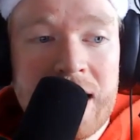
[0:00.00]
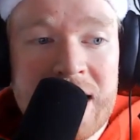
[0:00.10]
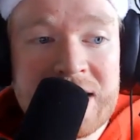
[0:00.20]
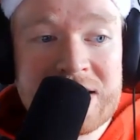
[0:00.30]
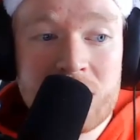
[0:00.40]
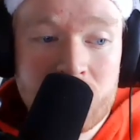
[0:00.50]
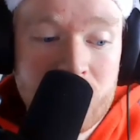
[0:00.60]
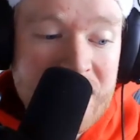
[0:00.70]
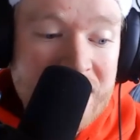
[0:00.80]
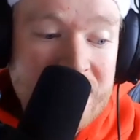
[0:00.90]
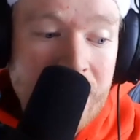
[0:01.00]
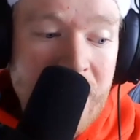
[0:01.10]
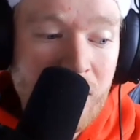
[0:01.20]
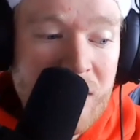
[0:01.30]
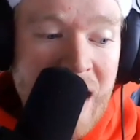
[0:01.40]
He's the reason
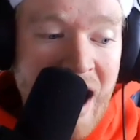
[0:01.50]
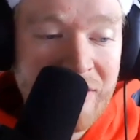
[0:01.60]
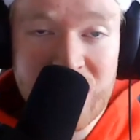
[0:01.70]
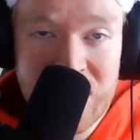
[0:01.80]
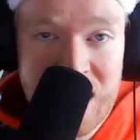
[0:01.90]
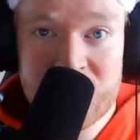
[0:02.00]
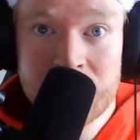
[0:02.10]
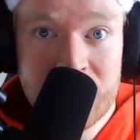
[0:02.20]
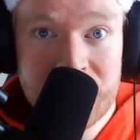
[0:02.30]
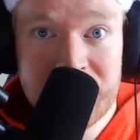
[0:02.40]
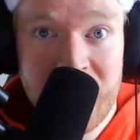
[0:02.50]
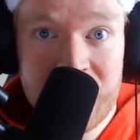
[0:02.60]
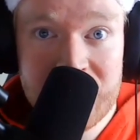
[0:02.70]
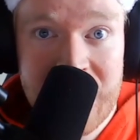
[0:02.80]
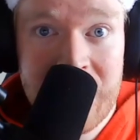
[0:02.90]
that we have connection with the
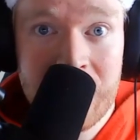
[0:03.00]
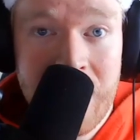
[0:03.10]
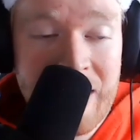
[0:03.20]
Father now.